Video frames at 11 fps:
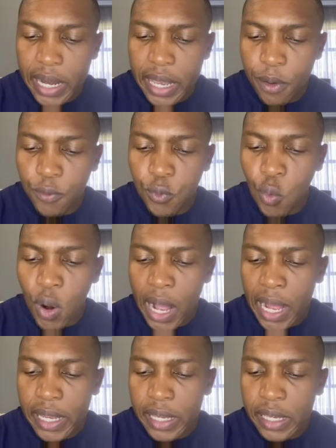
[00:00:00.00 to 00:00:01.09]
have
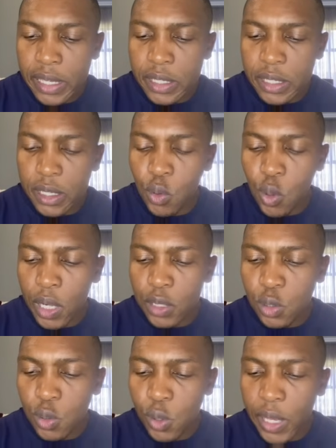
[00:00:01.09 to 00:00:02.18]
y is equals
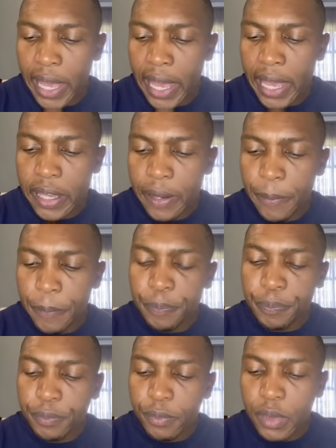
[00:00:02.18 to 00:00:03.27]
to a
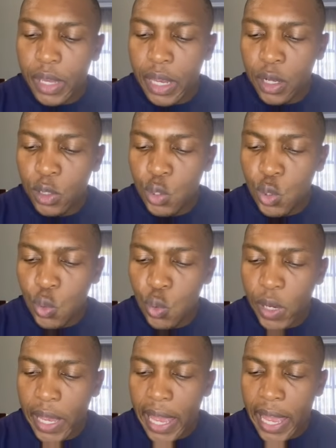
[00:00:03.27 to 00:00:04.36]
into
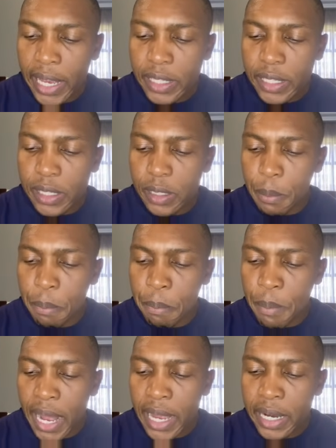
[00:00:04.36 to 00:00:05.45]
x
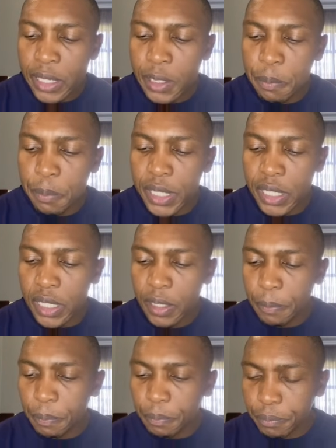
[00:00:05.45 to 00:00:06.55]
minus p
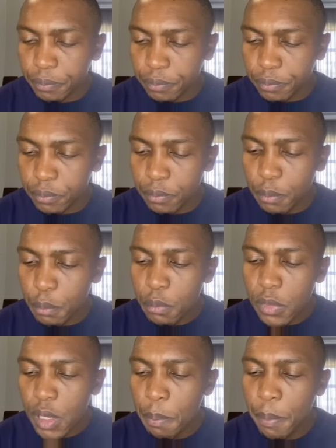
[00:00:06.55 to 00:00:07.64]

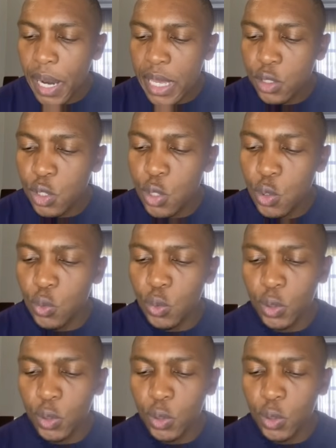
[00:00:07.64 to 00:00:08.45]
plus q.